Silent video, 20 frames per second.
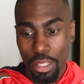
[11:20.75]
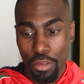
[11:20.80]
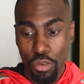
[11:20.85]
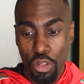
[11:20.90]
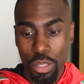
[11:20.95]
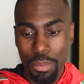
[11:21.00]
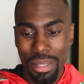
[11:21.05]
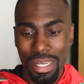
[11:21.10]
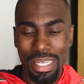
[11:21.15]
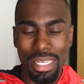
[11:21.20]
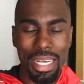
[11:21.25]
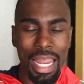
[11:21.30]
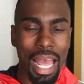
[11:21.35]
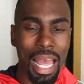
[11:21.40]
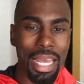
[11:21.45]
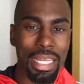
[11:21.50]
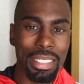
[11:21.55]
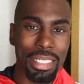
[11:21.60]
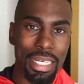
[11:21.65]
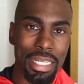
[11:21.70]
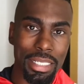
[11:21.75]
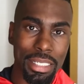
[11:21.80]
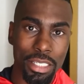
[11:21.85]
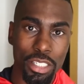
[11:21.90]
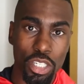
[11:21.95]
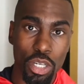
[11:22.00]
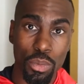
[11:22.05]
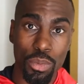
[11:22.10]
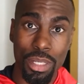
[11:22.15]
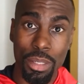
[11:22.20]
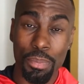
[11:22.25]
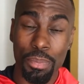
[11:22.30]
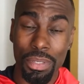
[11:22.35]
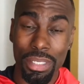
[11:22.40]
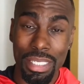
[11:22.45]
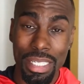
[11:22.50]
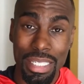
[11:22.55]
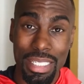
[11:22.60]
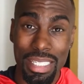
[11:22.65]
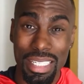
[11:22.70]
There have only been 9 days this year where the
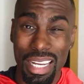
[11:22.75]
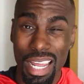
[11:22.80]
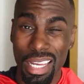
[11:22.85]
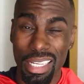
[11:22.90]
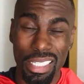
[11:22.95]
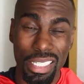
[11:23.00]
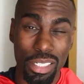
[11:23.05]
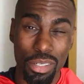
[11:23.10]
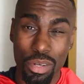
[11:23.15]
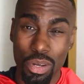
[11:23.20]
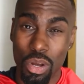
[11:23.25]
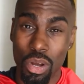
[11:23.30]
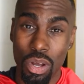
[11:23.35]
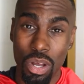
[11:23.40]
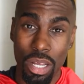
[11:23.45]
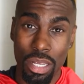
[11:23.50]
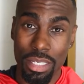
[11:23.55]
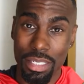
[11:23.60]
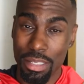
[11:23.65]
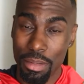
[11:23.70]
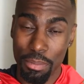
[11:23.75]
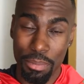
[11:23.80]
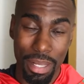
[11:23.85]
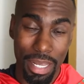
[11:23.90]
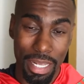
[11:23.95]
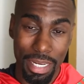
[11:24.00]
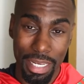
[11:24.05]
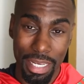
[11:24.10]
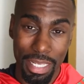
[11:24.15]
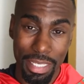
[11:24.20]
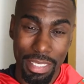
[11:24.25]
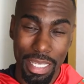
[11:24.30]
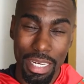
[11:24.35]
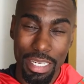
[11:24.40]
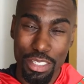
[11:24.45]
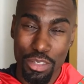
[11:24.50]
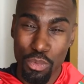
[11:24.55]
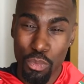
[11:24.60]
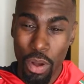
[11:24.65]
police did not kill somebody. That